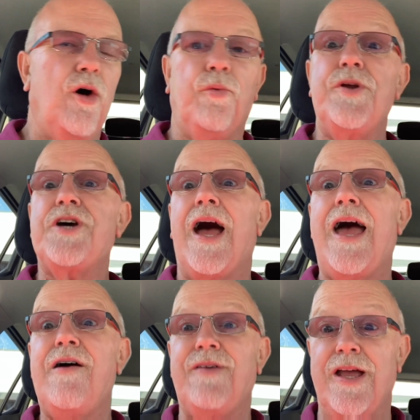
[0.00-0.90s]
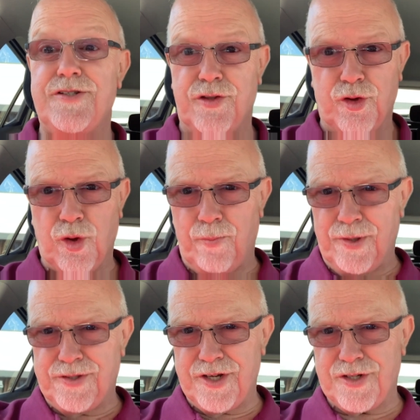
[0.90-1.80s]
of which I have entered the
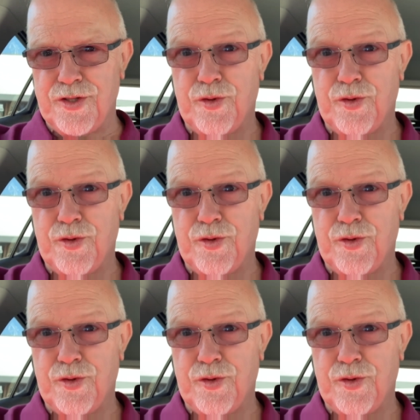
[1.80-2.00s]
competition